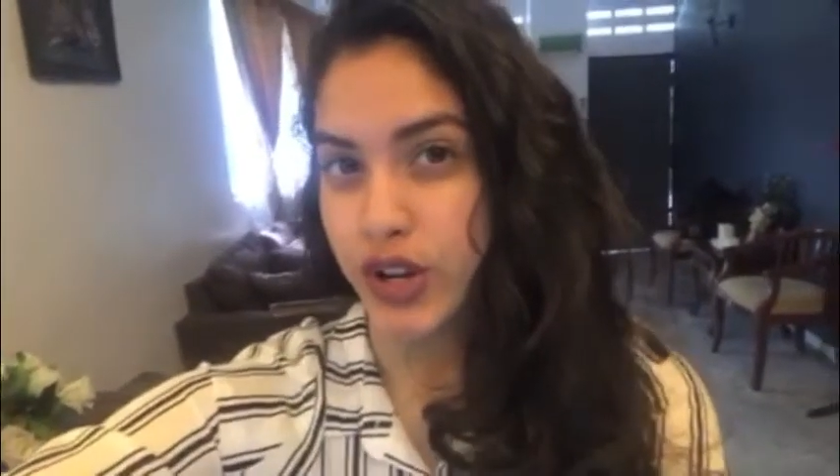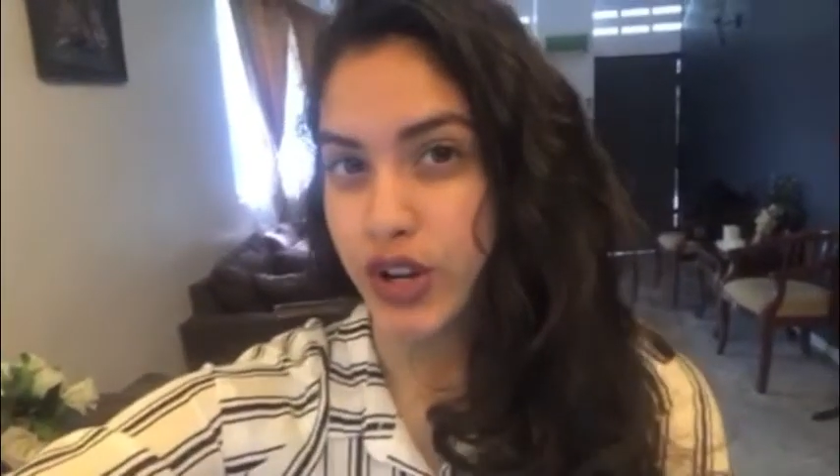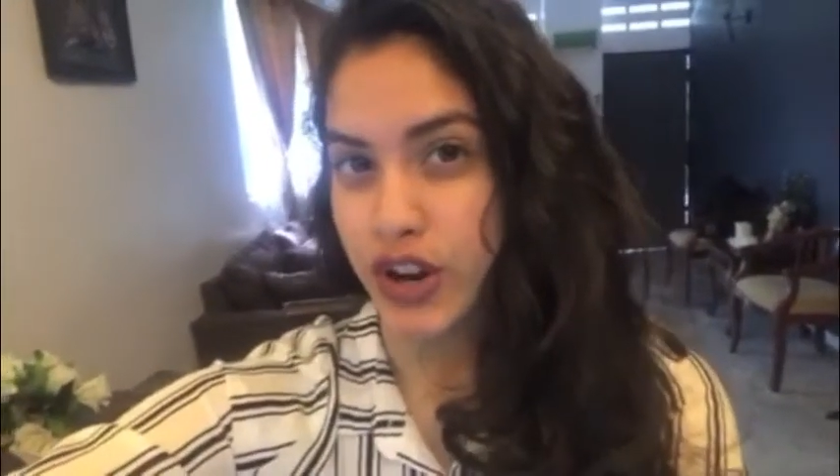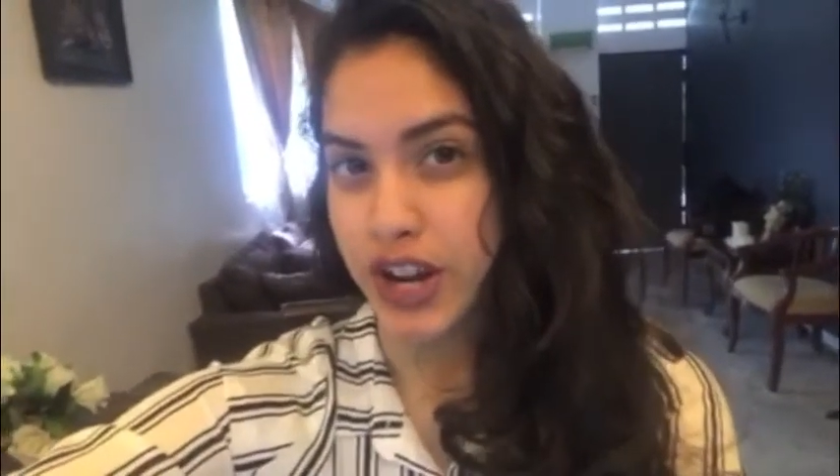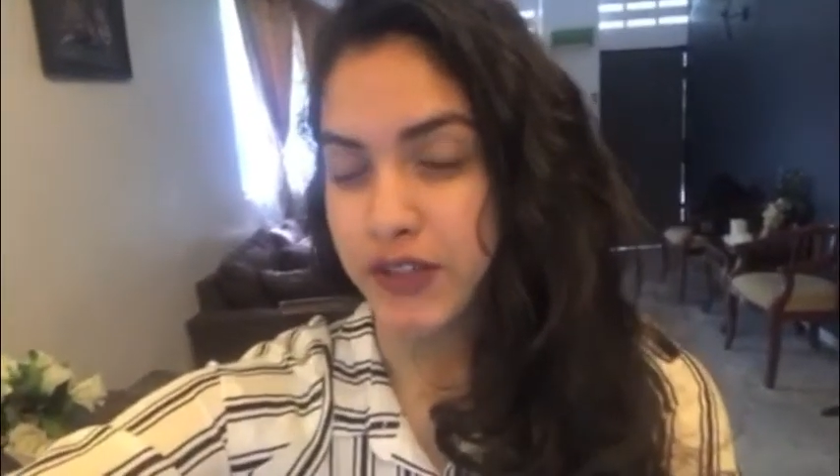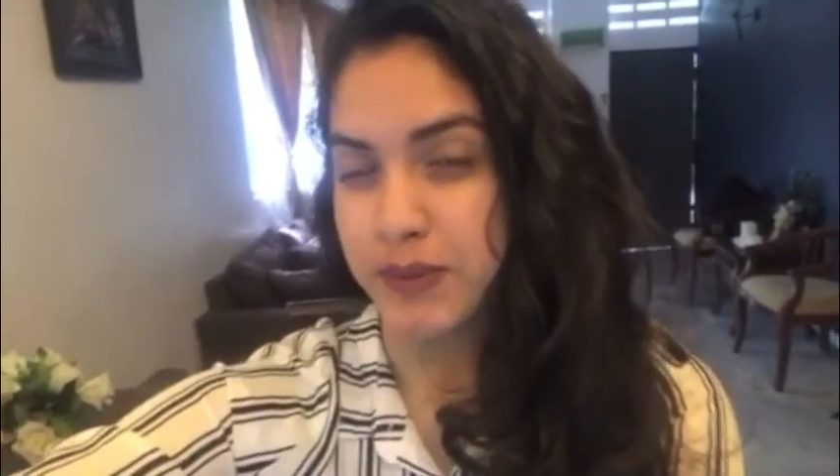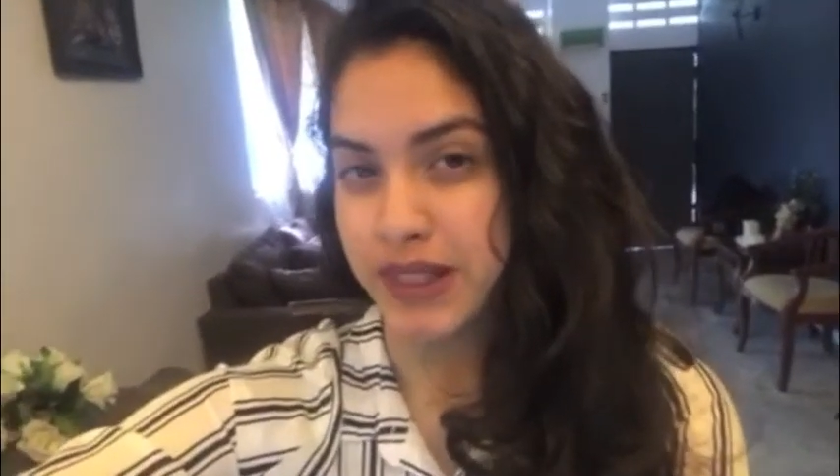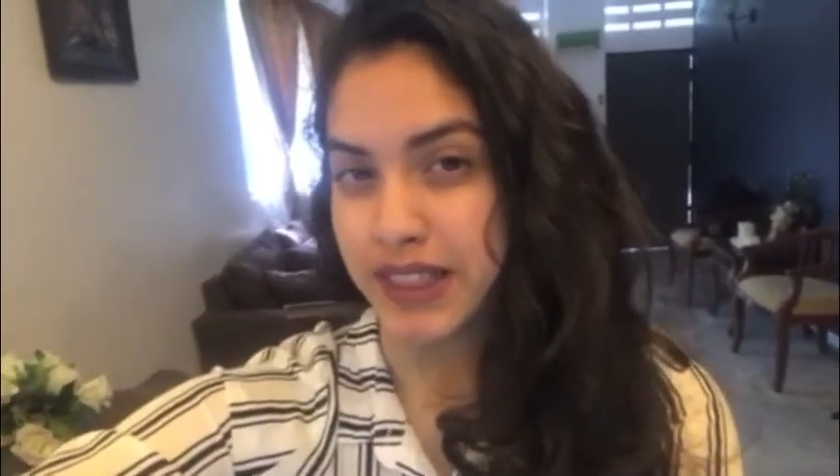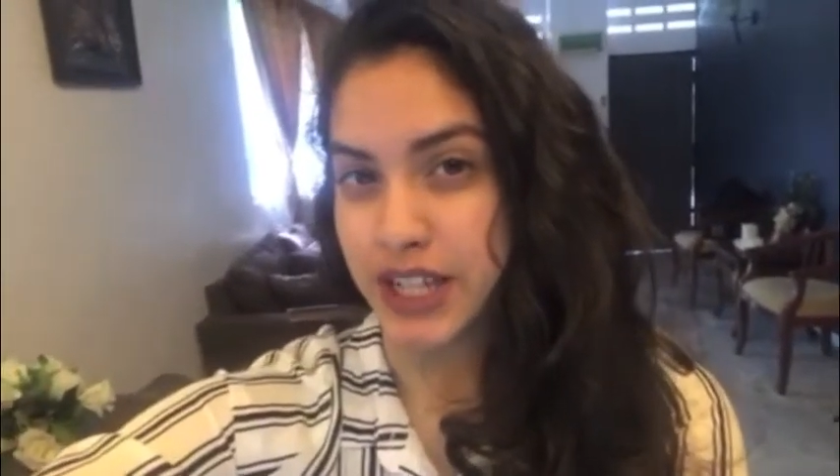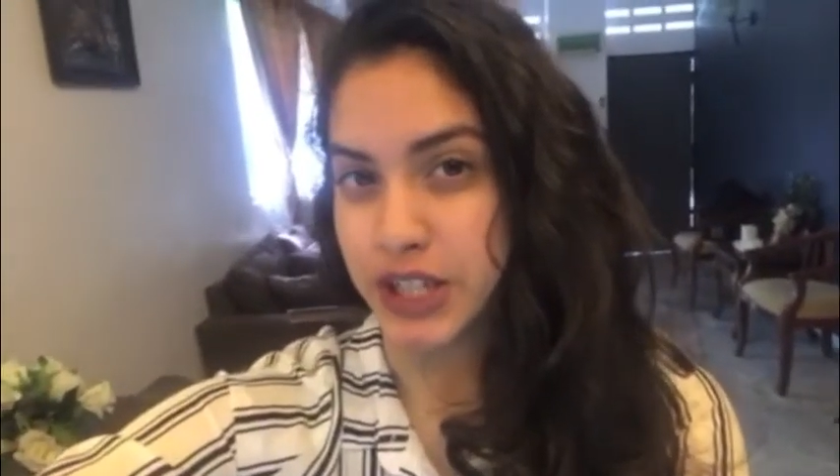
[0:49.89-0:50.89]
engraved in
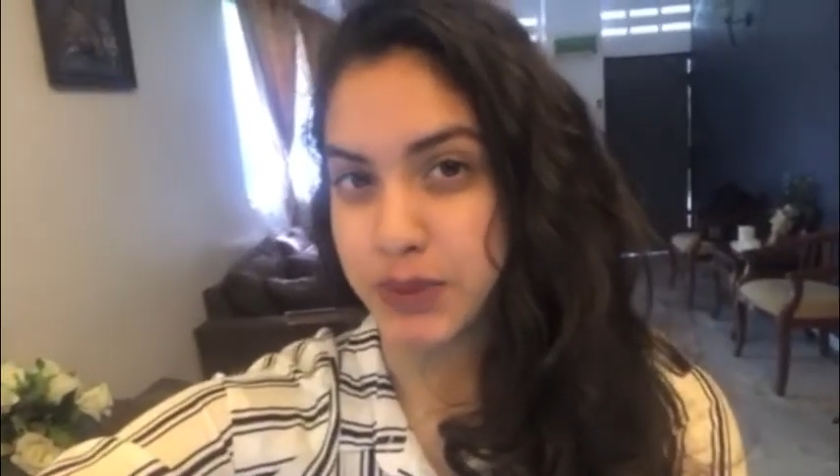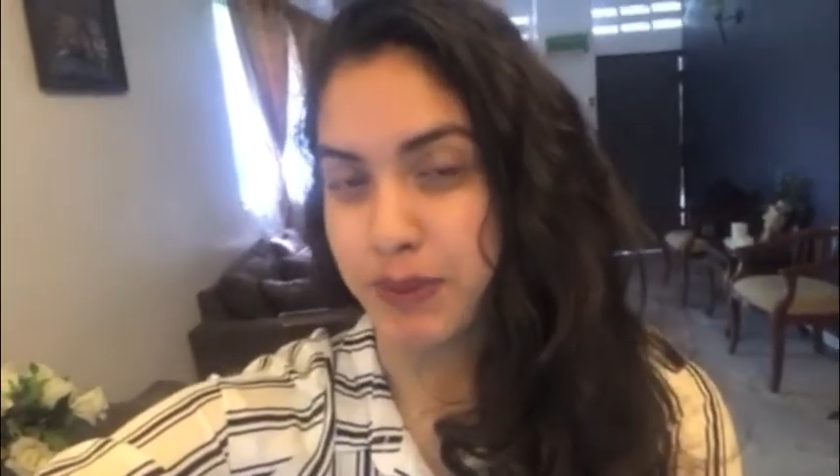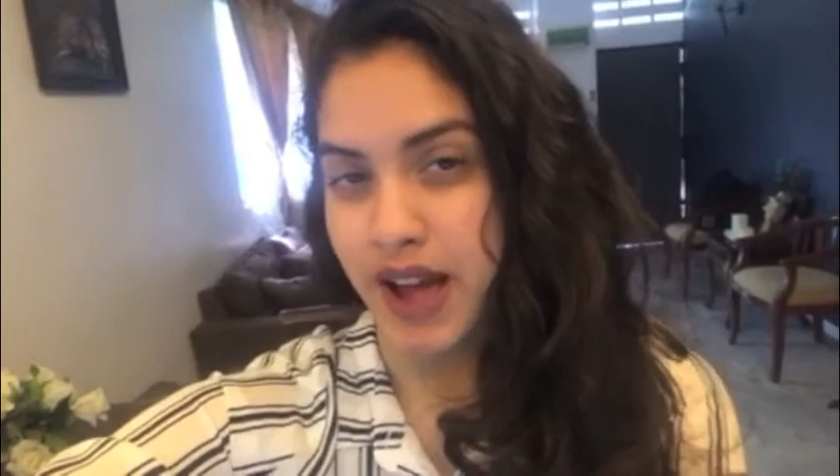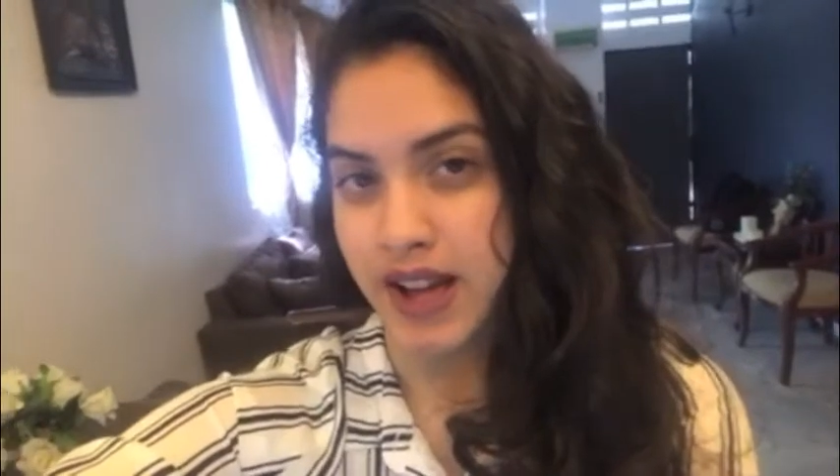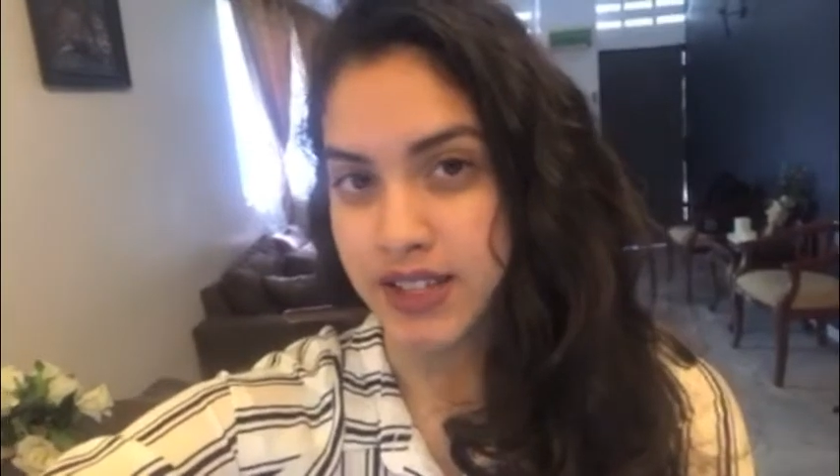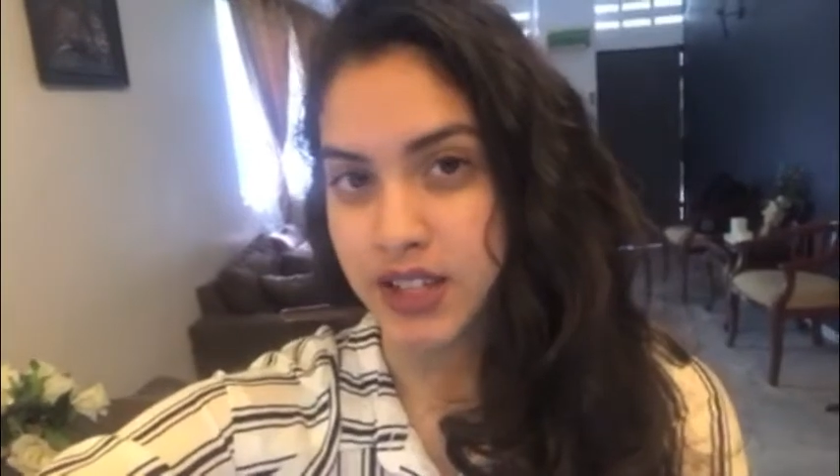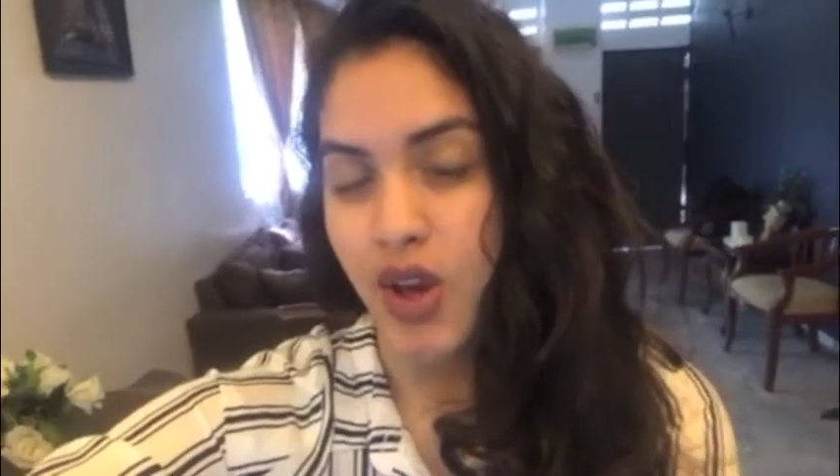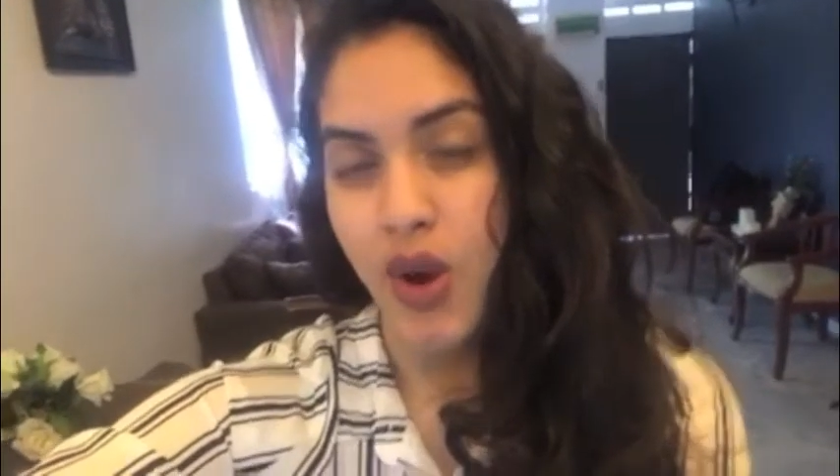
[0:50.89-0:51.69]
Malaysia's past,